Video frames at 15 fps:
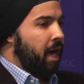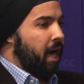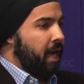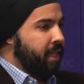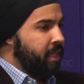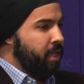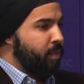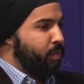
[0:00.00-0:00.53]

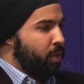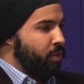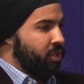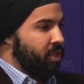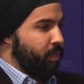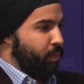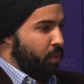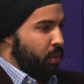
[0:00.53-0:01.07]
I think
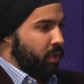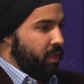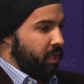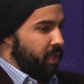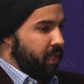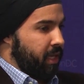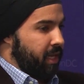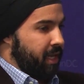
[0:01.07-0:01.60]
most
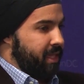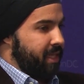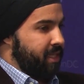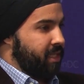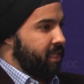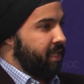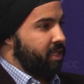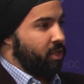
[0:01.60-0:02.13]
importantly, and
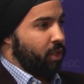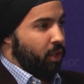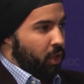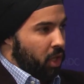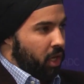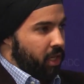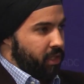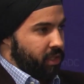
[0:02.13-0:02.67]
this gets
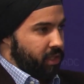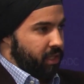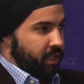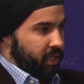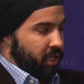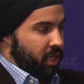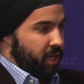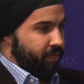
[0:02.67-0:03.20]
lost in
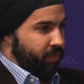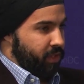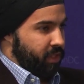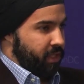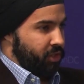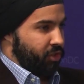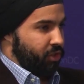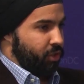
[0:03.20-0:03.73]
the
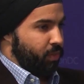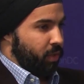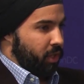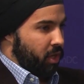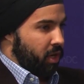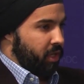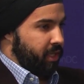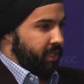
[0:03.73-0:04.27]
conversation
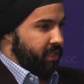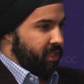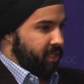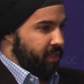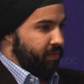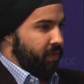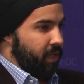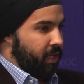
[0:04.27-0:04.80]
regarding
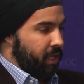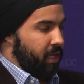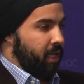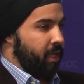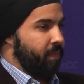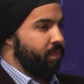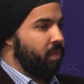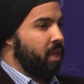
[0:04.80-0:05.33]

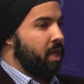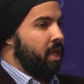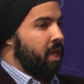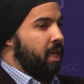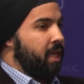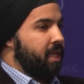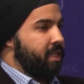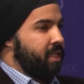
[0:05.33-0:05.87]
CVE,
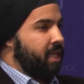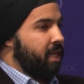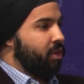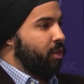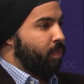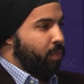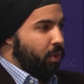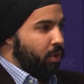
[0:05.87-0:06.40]
is that
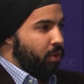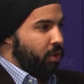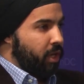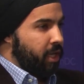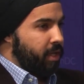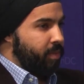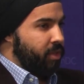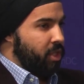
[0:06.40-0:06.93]
the
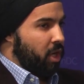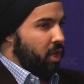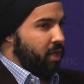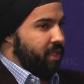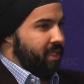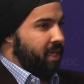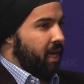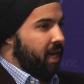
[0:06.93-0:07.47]
programs are
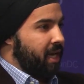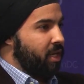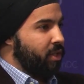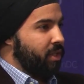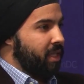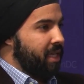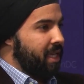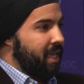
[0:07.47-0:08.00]

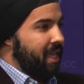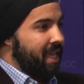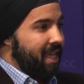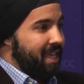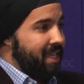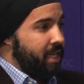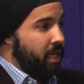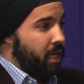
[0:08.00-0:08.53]
entirely
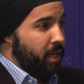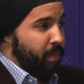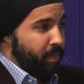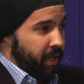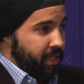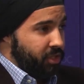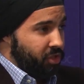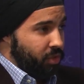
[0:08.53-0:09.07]

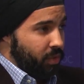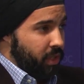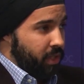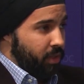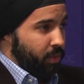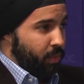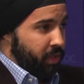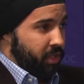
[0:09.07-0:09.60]

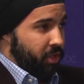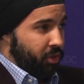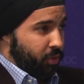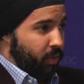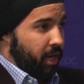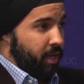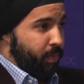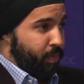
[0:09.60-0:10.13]
incommensurate with the
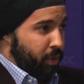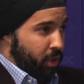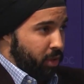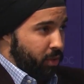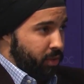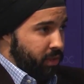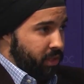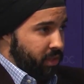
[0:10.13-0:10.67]
threat
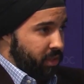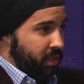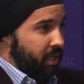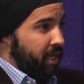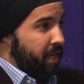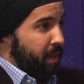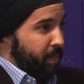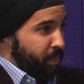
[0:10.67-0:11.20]
posed,
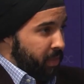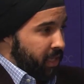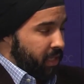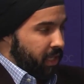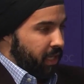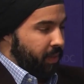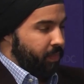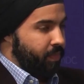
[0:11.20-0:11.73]

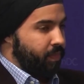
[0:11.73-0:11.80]
meaning